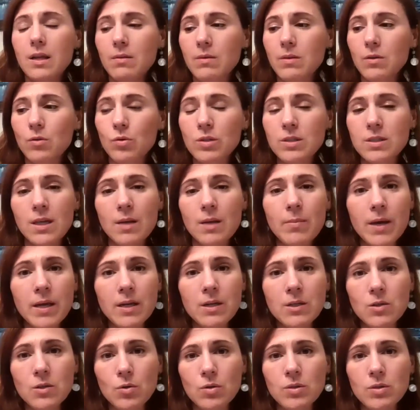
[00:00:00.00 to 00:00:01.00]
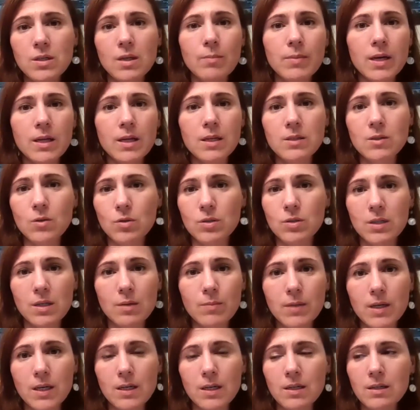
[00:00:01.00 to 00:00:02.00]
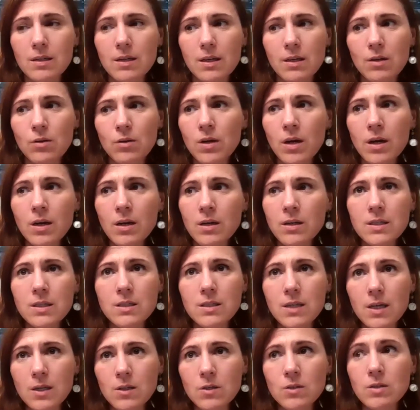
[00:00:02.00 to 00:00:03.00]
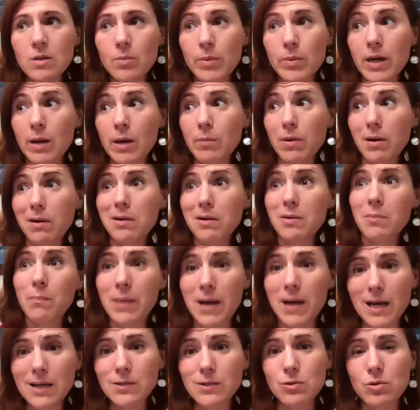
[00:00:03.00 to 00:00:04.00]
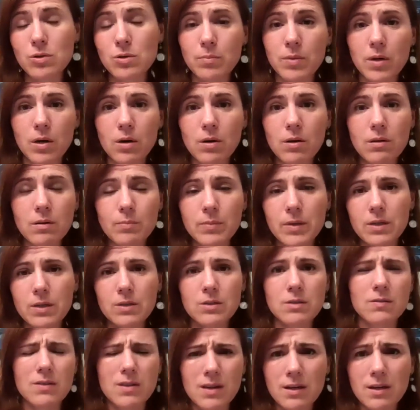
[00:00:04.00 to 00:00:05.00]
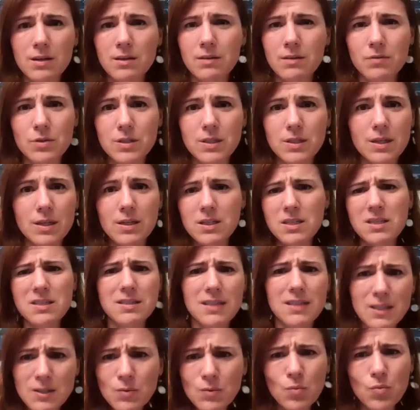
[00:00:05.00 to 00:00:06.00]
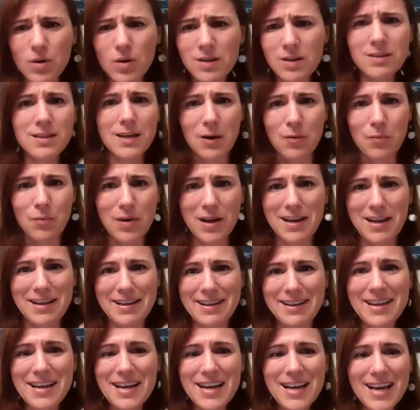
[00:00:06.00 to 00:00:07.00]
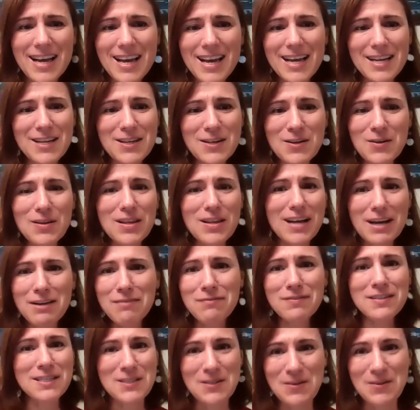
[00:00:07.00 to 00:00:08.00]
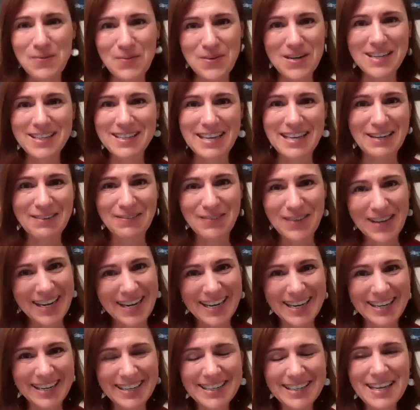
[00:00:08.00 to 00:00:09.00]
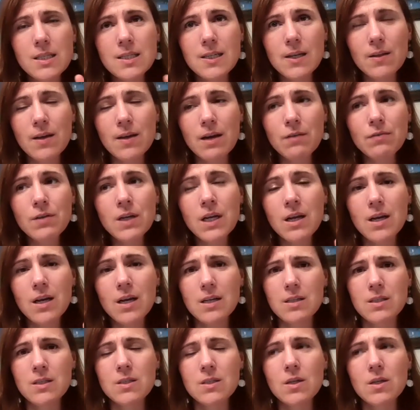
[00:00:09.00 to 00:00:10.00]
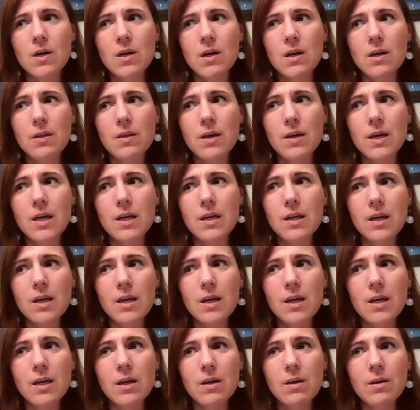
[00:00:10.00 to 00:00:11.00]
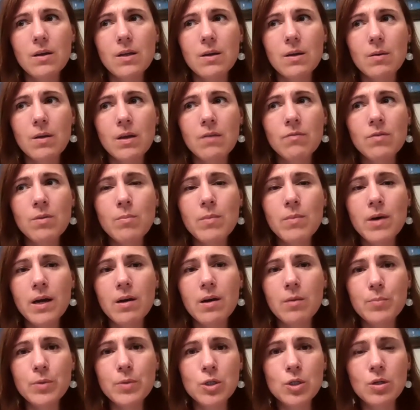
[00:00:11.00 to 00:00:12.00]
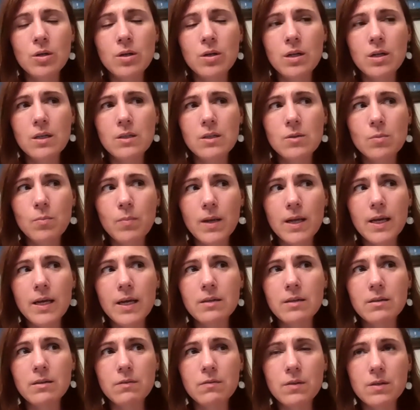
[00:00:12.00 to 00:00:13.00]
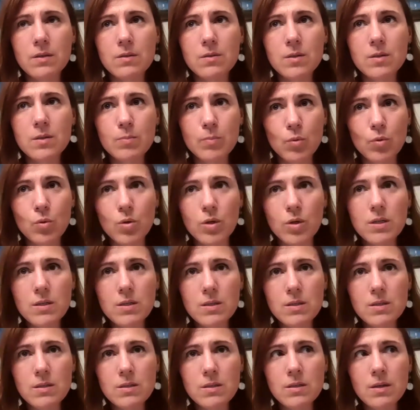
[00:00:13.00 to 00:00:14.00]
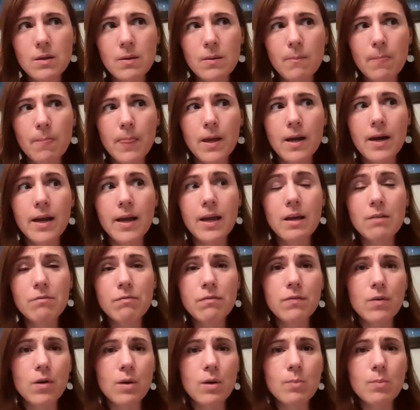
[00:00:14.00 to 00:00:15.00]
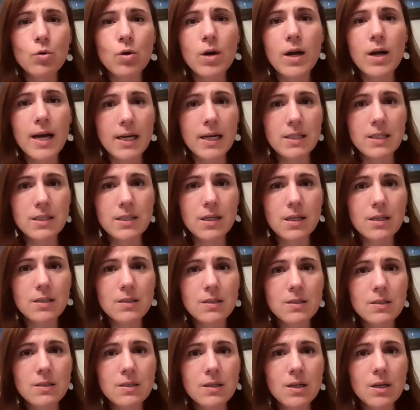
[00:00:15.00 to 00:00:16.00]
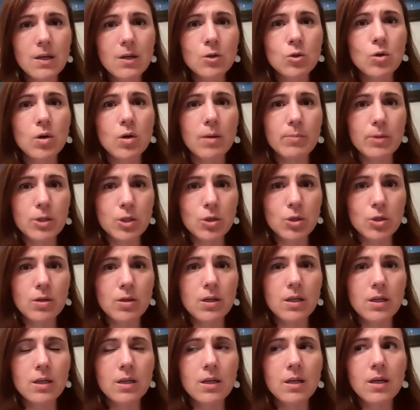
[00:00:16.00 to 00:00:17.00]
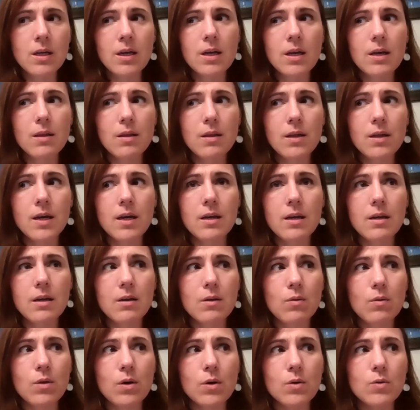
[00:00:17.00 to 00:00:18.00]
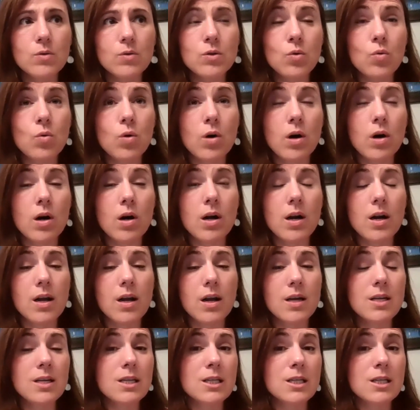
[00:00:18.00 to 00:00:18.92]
your teammate is your teammate is your teammate. You're not going to say to someone, I'm not going to pass you the ball because of the color of your skin. It just doesn't work that way. And, you know, life doesn't work that way. South Africa, I saw that even my opportunity to play in different sports, I had far more access to opportunity than those who are